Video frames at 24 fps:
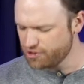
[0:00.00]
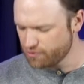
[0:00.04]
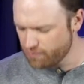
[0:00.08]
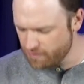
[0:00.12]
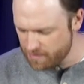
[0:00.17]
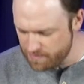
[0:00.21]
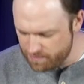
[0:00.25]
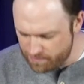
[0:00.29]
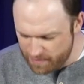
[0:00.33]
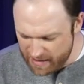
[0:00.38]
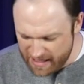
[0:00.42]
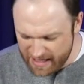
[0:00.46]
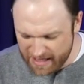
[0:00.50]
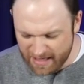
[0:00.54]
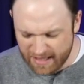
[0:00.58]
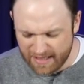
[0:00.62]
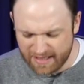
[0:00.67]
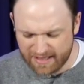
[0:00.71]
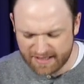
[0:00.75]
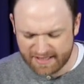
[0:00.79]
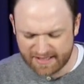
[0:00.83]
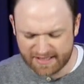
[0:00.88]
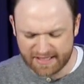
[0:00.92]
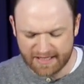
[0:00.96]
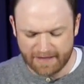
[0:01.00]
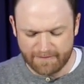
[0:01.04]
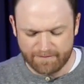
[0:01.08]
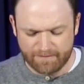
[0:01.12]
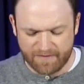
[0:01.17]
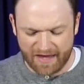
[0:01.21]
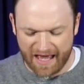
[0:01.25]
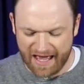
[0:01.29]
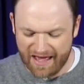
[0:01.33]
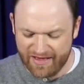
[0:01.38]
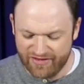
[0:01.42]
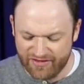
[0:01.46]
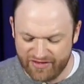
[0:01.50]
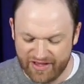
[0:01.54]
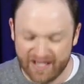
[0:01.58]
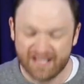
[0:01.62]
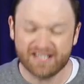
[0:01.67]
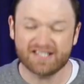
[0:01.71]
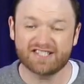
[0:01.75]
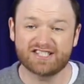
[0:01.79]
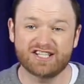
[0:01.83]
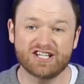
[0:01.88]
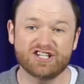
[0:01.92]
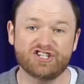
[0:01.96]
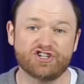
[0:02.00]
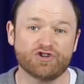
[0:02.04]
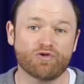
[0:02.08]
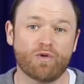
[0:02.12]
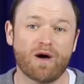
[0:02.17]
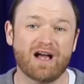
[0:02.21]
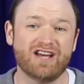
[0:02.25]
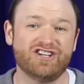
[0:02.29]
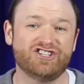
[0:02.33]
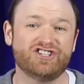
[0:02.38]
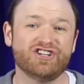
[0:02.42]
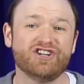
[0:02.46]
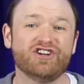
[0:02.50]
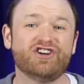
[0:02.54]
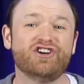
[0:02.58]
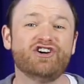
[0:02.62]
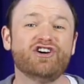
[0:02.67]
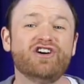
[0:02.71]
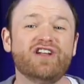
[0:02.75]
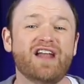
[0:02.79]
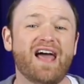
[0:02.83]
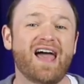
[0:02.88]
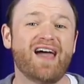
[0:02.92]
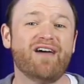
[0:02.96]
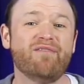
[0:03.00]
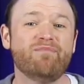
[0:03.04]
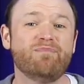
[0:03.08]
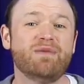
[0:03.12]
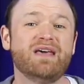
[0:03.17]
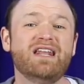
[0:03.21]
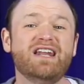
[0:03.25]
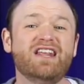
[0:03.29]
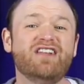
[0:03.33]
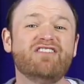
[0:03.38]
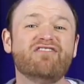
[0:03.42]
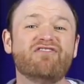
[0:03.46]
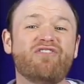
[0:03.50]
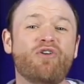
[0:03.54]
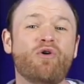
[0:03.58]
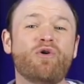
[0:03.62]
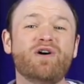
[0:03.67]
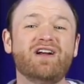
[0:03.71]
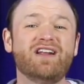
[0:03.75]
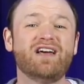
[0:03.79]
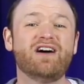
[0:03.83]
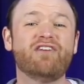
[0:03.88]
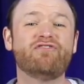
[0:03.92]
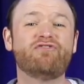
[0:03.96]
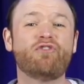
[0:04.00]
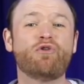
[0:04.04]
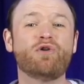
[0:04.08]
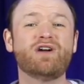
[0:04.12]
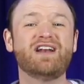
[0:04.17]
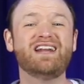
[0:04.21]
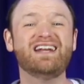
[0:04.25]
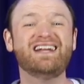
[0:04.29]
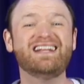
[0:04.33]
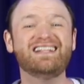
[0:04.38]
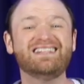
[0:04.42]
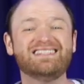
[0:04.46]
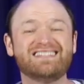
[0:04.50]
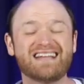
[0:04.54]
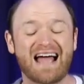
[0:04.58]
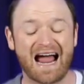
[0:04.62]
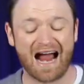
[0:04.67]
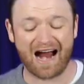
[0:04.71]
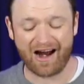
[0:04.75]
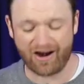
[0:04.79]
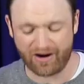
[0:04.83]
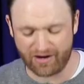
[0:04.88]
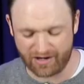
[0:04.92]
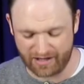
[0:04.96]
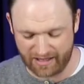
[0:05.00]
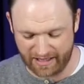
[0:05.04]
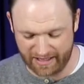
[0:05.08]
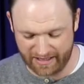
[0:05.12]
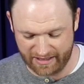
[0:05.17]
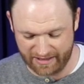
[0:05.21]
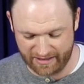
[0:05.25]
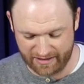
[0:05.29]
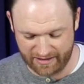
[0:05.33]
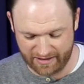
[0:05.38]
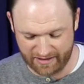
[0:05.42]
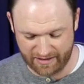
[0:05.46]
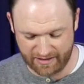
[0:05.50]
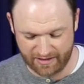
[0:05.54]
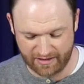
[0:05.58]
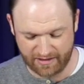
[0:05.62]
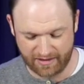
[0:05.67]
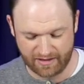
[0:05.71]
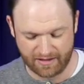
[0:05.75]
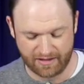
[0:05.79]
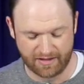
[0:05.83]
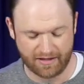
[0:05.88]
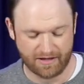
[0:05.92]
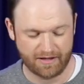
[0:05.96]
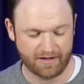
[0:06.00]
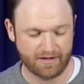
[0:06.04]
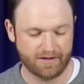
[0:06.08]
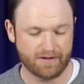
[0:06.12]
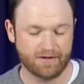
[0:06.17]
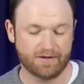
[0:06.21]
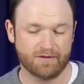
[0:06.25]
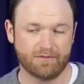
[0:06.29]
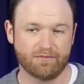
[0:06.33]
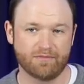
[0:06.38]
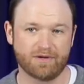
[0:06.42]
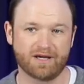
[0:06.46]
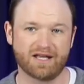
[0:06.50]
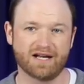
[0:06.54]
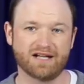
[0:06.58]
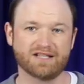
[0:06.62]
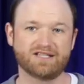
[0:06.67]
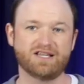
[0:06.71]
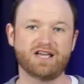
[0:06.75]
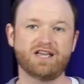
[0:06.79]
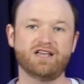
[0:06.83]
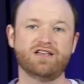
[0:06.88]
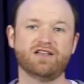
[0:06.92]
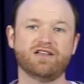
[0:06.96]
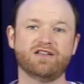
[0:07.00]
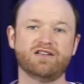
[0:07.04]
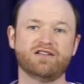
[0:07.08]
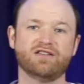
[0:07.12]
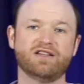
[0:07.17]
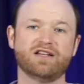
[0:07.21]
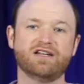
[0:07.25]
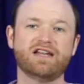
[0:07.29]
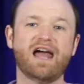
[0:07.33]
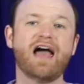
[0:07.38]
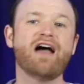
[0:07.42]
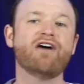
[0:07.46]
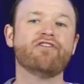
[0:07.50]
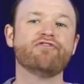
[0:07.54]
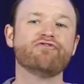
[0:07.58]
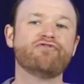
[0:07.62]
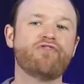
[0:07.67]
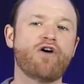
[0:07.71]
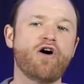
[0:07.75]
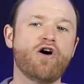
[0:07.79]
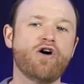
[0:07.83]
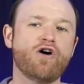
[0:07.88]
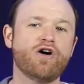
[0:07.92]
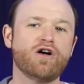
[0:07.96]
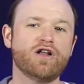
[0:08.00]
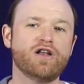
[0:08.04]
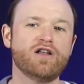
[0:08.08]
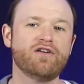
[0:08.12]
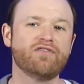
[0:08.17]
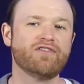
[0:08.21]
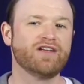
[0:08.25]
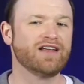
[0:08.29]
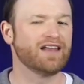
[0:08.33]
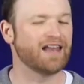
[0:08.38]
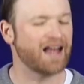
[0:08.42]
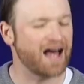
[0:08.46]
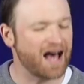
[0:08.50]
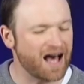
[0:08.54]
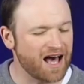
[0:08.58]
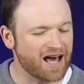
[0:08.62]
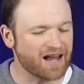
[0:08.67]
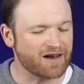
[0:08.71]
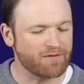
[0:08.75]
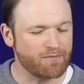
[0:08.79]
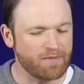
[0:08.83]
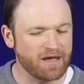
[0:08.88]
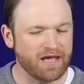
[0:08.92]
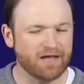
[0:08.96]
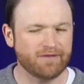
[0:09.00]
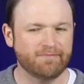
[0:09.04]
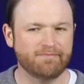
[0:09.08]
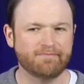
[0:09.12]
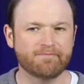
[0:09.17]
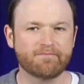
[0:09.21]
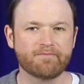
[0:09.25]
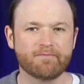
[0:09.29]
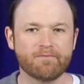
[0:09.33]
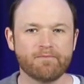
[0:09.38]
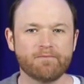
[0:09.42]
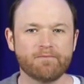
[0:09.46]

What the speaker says: to repentance, and this situation could have been avoided entirely. But can I tell you the downfall of a lot of men?